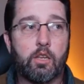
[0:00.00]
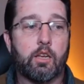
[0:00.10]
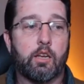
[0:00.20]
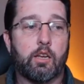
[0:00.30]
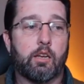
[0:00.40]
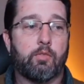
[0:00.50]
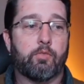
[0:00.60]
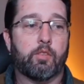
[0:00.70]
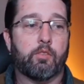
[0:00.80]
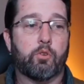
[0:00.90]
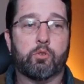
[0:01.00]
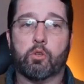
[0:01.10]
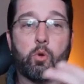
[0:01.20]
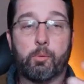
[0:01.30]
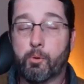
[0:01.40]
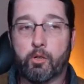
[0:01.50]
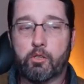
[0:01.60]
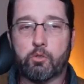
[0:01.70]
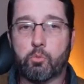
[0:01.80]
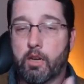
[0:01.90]
If you're using QuickBooks,
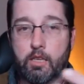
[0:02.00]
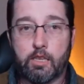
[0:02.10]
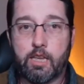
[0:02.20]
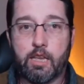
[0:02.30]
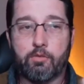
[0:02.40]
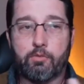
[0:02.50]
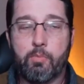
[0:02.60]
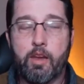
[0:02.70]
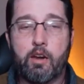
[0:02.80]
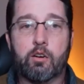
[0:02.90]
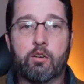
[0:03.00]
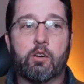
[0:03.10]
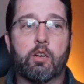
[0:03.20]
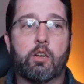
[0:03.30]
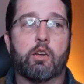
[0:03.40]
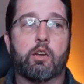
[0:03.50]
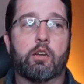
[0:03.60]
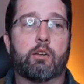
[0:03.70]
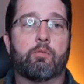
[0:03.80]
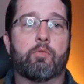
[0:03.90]
there's a way to get data from there.
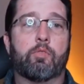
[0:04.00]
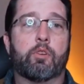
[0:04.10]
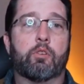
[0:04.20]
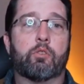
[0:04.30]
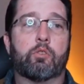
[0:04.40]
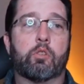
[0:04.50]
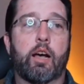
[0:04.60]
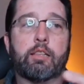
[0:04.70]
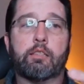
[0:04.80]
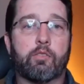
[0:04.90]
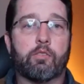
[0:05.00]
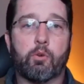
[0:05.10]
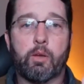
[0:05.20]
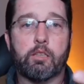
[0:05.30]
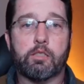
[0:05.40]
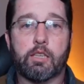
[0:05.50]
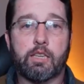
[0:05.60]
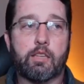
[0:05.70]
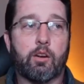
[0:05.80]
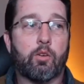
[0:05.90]
There's lots of different ways to
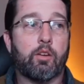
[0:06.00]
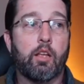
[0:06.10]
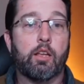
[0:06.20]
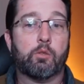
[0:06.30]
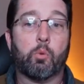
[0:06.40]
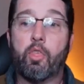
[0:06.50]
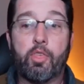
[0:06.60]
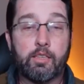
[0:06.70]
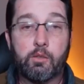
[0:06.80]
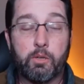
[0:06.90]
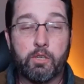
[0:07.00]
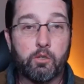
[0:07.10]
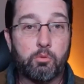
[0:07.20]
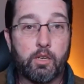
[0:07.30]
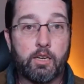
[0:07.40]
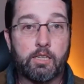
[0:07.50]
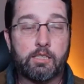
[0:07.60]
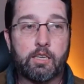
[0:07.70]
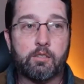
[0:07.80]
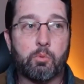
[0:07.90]
get there. And it's one of the things that we do at
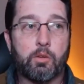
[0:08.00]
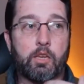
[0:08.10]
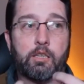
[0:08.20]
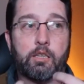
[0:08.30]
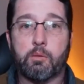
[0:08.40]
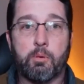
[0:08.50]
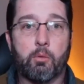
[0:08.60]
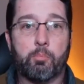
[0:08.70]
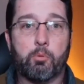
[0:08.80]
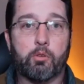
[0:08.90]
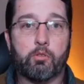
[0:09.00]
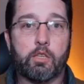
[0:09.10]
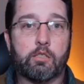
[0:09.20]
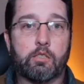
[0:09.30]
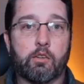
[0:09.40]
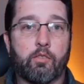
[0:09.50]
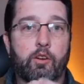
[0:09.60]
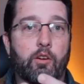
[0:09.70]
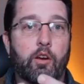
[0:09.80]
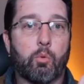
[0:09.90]
NSN is we can actually help you build these and
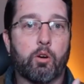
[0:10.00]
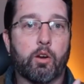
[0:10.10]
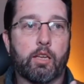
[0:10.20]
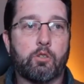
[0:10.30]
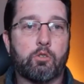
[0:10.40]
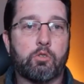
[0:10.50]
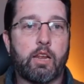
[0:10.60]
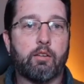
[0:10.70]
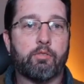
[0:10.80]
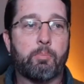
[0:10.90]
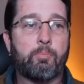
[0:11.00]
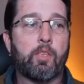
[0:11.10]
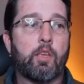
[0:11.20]
figure out where to get your data from.